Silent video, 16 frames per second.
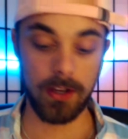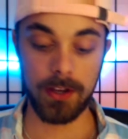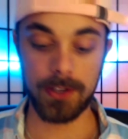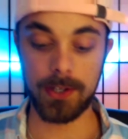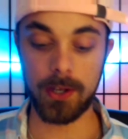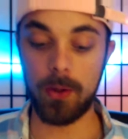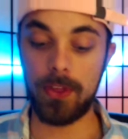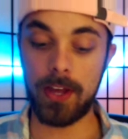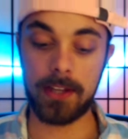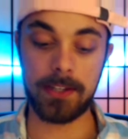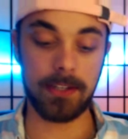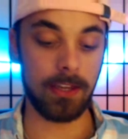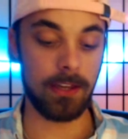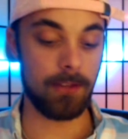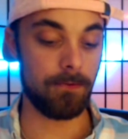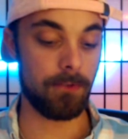So that's
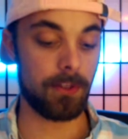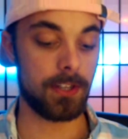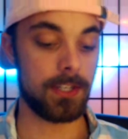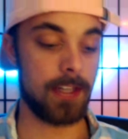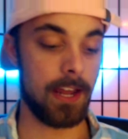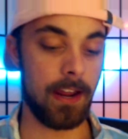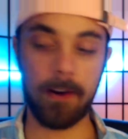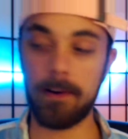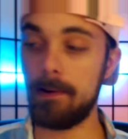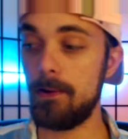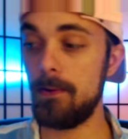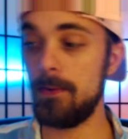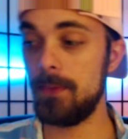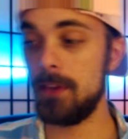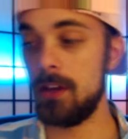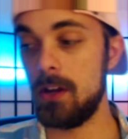it for the tarot.